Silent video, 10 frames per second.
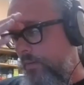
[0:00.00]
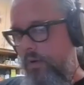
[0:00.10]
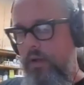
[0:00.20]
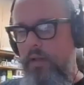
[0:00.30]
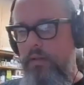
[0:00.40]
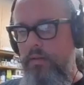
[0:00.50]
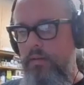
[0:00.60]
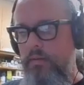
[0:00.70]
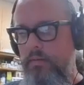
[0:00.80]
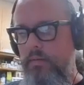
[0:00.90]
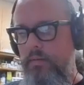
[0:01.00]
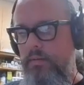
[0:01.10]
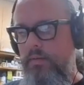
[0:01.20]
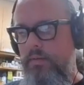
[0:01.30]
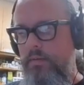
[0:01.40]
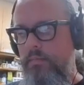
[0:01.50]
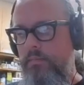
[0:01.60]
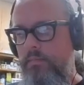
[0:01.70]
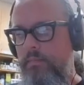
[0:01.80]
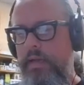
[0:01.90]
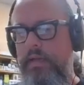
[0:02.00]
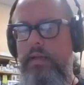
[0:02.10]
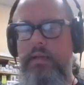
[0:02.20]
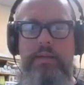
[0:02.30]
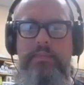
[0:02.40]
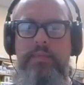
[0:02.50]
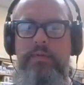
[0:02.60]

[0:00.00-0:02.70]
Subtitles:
we're all making it up as